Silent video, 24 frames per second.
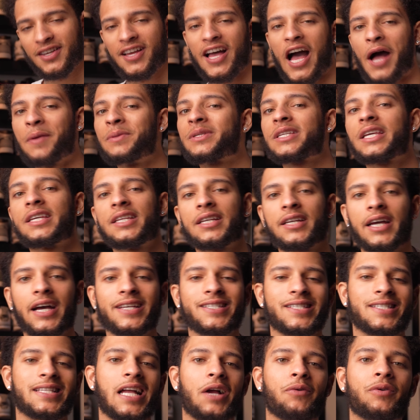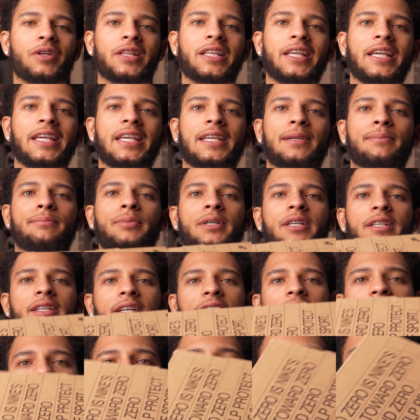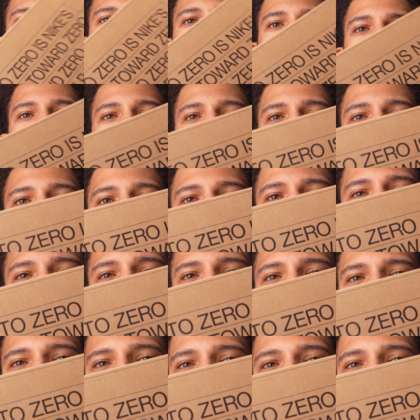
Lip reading: I'm just kidding, guys, it's not really heat, but you can see right there, it